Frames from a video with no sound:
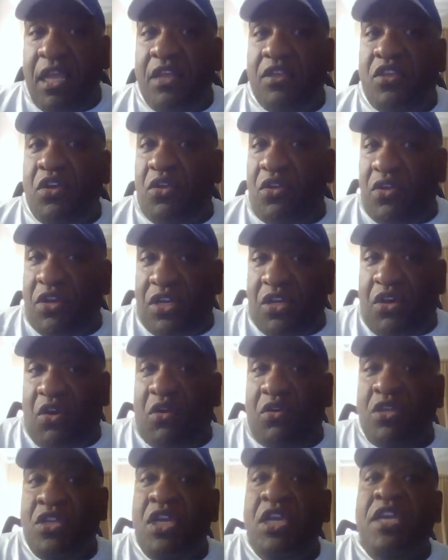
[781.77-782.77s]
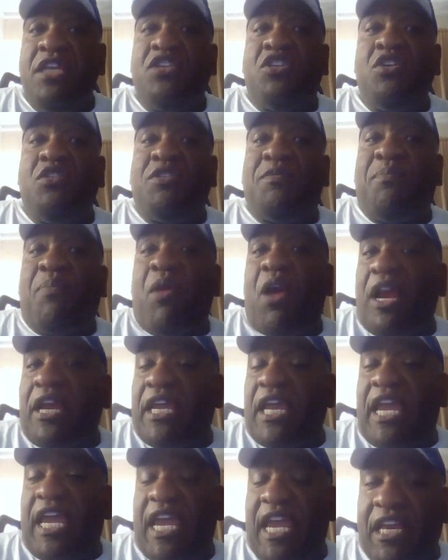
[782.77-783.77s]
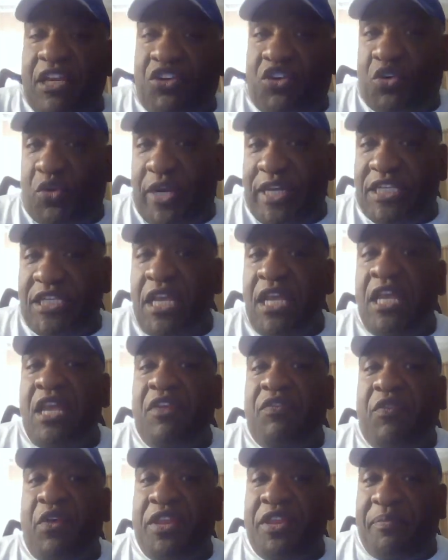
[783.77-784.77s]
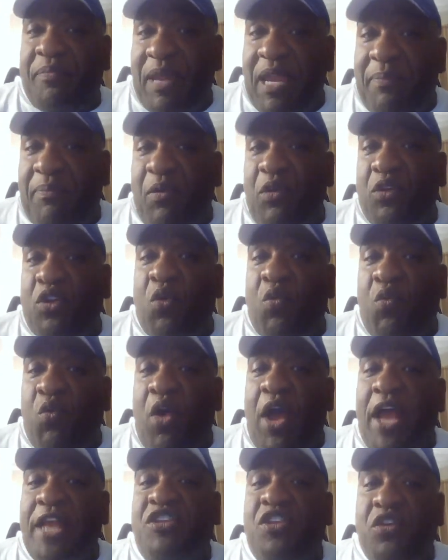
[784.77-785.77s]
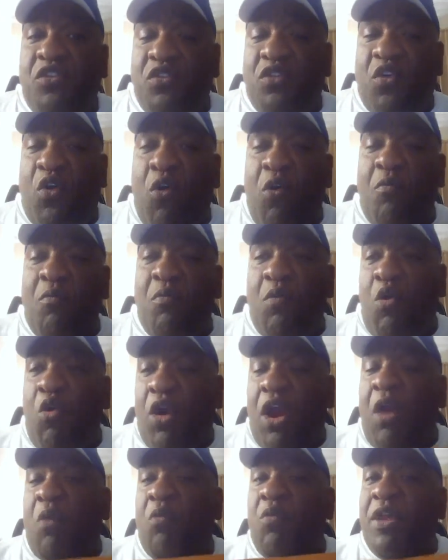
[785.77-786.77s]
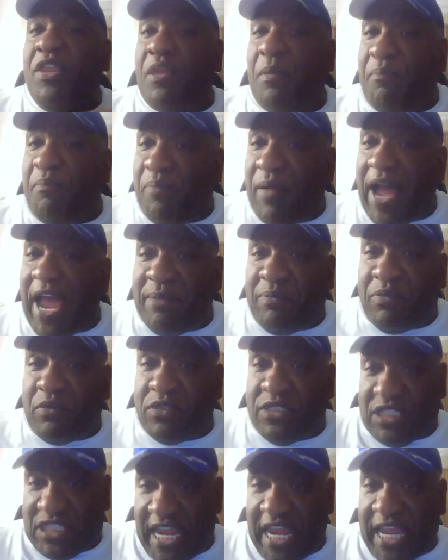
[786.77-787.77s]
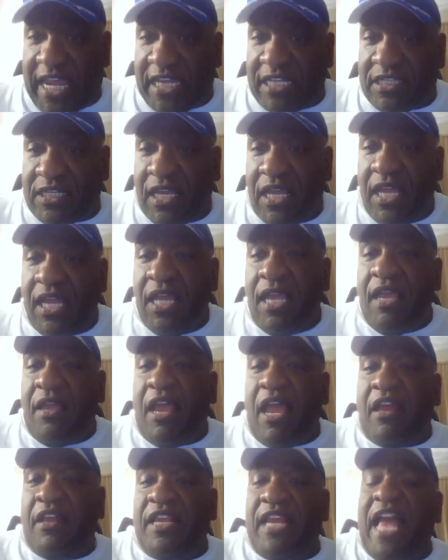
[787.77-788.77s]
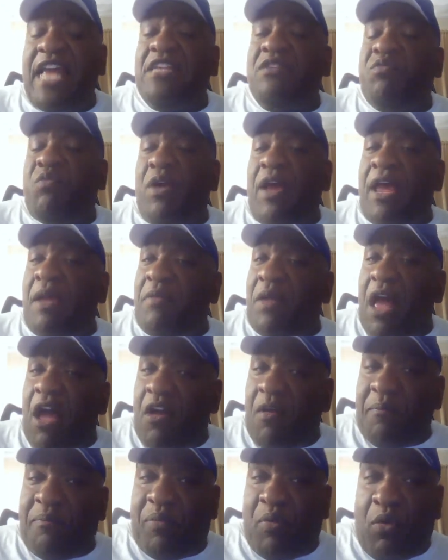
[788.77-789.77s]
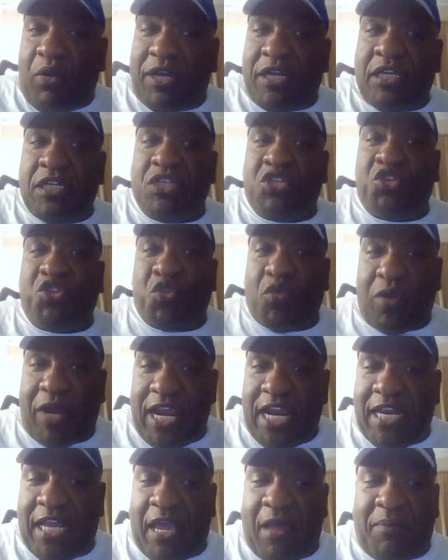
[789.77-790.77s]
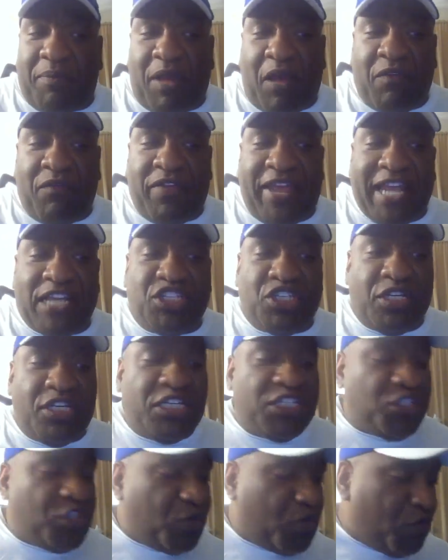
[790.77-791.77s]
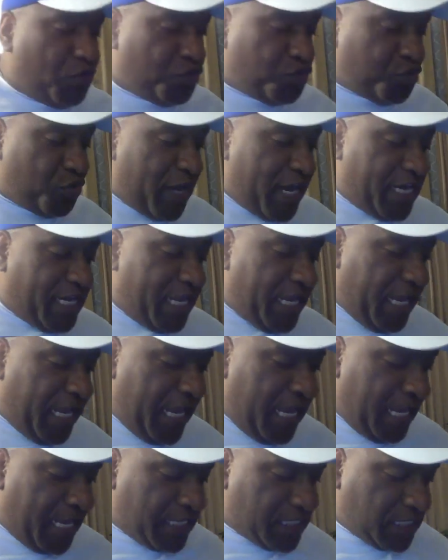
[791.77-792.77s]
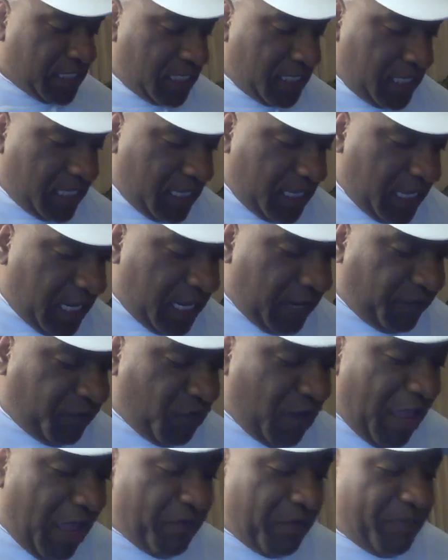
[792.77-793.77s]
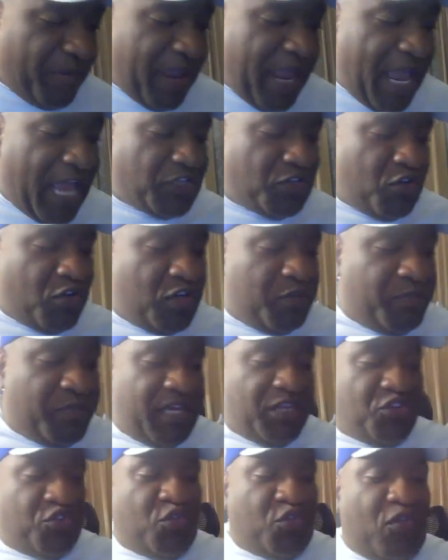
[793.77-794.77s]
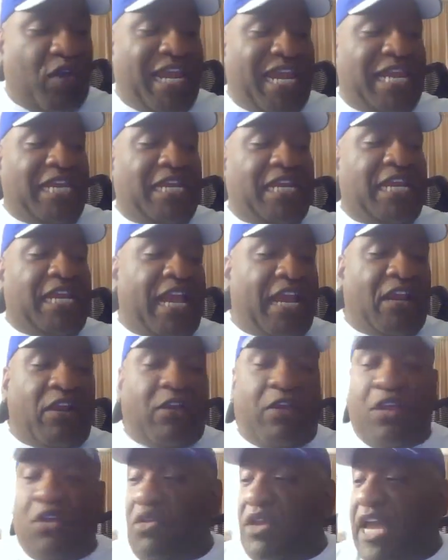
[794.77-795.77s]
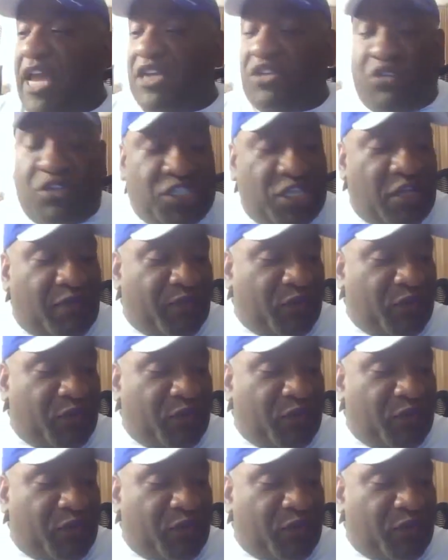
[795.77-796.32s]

the good news to spark interest for people to want to know more of what the Bible says. And that's how important training, evangelistical training is. And if you have a pastor who's been trained in that area, you got yourself